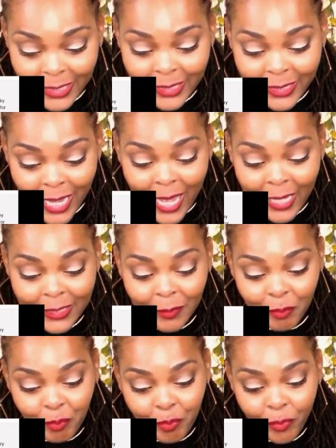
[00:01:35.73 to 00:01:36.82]
she says
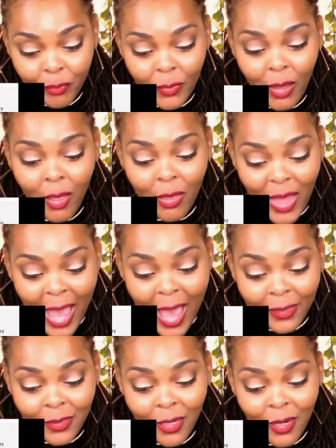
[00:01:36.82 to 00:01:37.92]

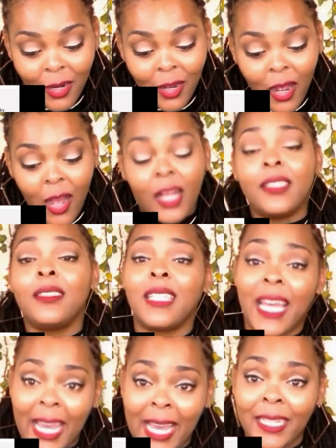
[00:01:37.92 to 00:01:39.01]
that the
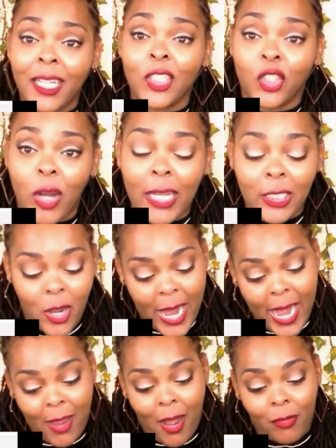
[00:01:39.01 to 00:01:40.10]
heat dries her
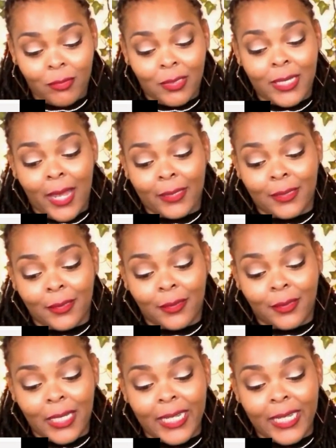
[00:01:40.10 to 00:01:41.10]
hair out in Texas.